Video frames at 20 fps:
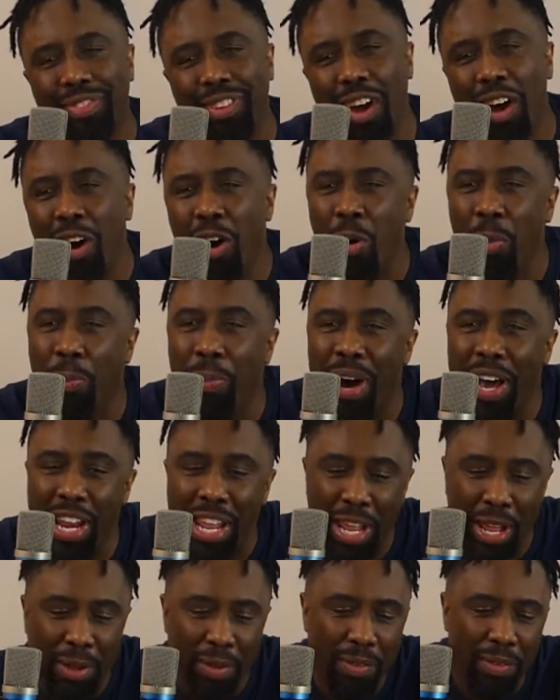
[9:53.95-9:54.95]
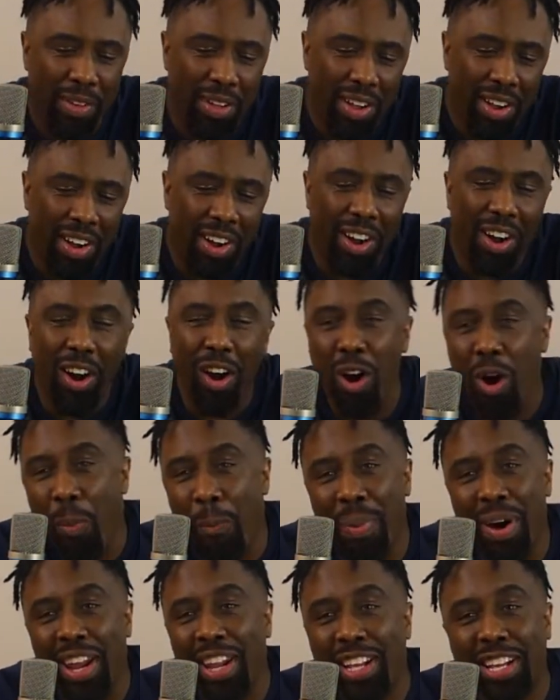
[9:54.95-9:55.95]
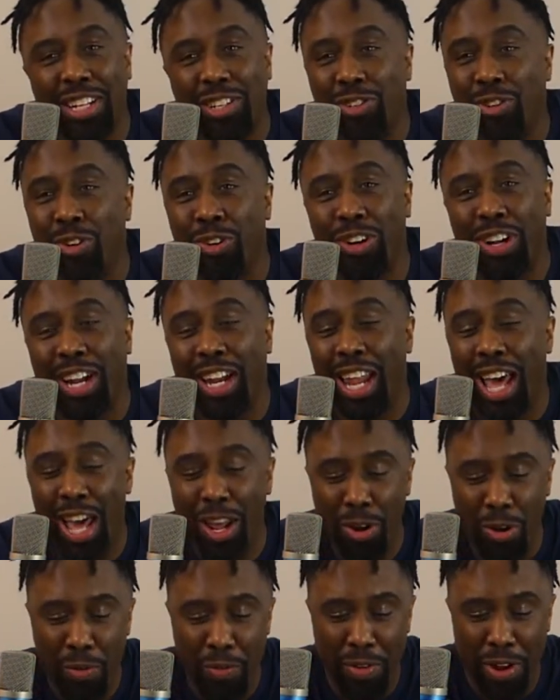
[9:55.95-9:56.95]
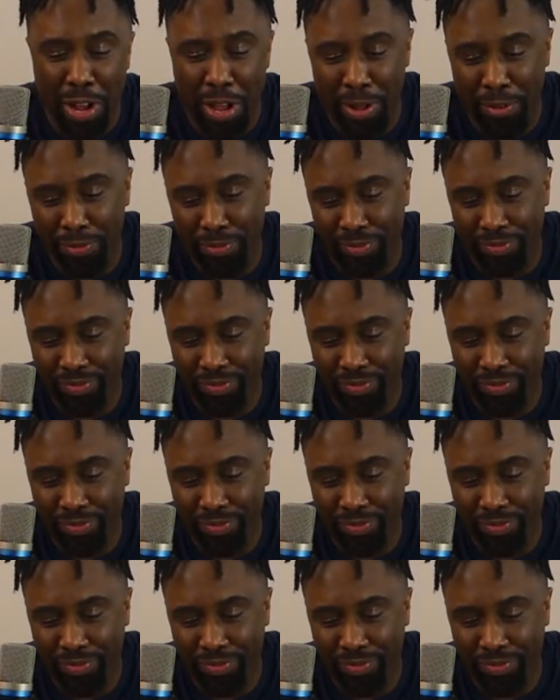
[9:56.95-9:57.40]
old buddy controlling a lot over there.